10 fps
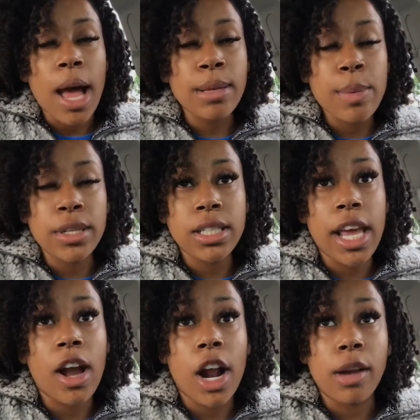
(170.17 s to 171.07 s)
I'm supposed to
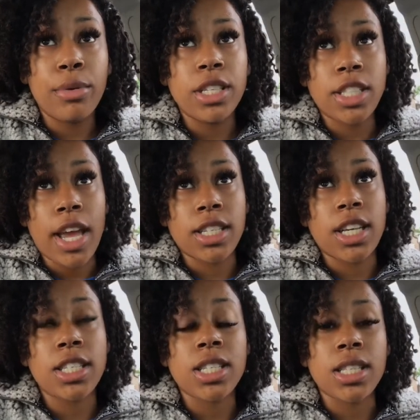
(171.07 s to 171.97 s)
take art
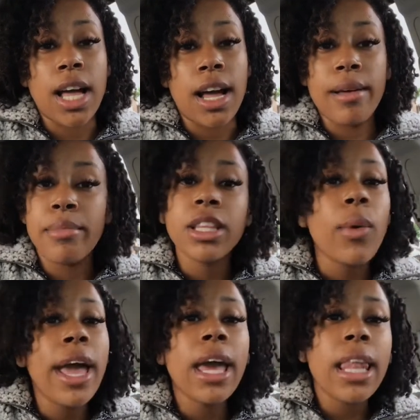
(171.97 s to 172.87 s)
appreciation in July. But the
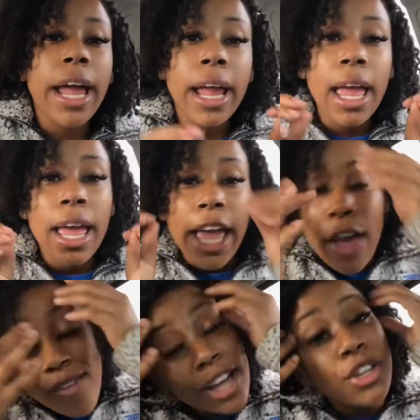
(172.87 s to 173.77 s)
way, like,
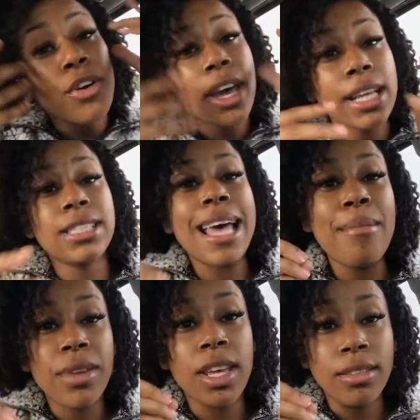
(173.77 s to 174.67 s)
if I do get
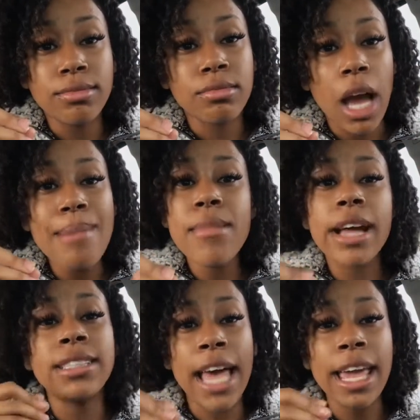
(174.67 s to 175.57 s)
accepted, I'm
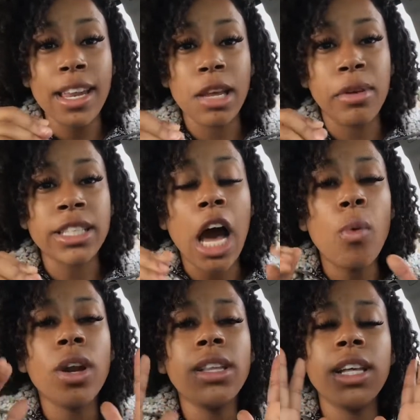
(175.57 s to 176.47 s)
not taking it because I
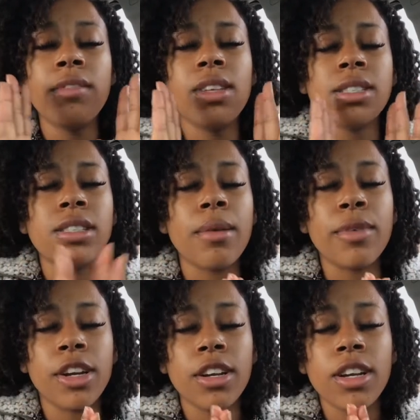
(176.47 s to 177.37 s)
want to live this
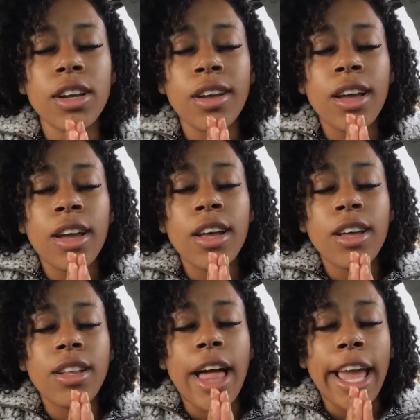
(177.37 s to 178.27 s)
summer,
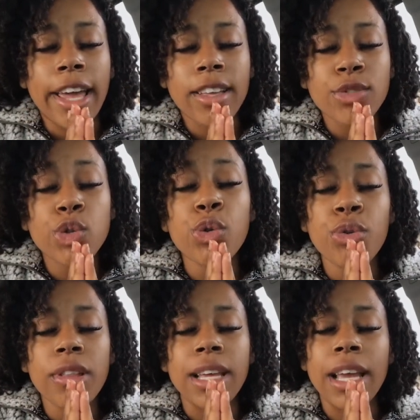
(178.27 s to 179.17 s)
like,
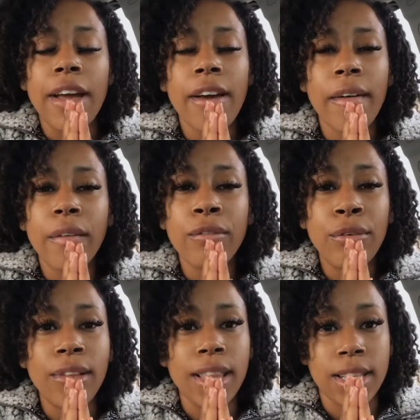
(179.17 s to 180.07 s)
to the
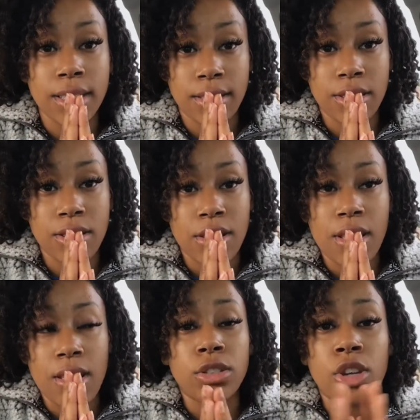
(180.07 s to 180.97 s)
fullest.
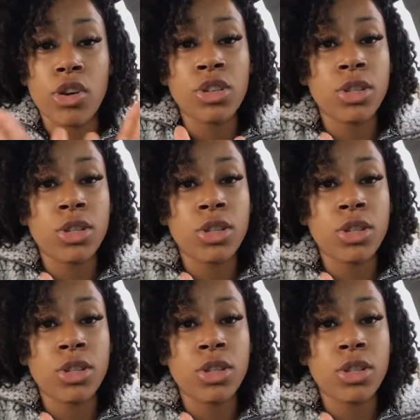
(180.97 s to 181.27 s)
No